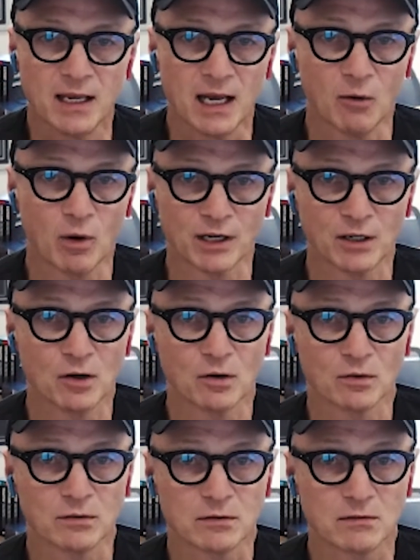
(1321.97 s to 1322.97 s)
I want to
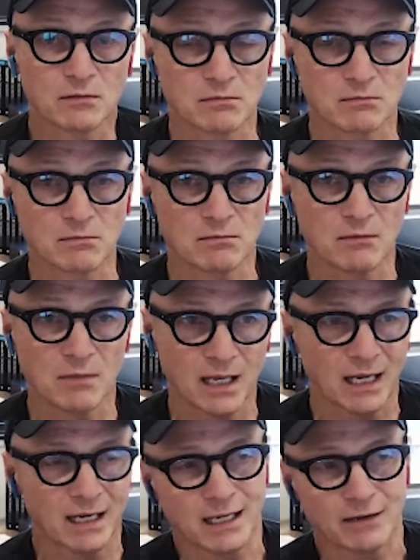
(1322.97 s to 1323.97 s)
know,
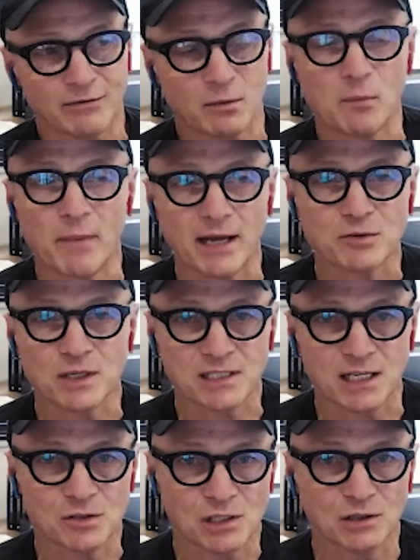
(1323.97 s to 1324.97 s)
and again, the metrics, I
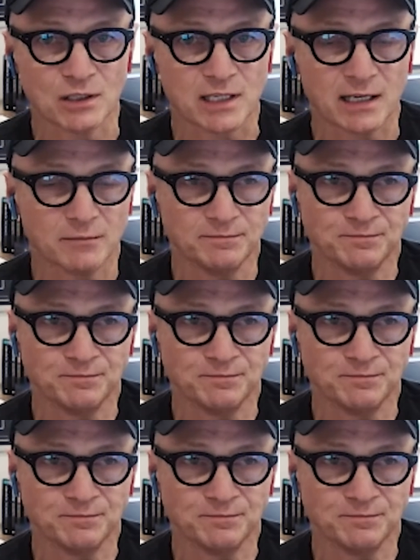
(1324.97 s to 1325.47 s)
usually look at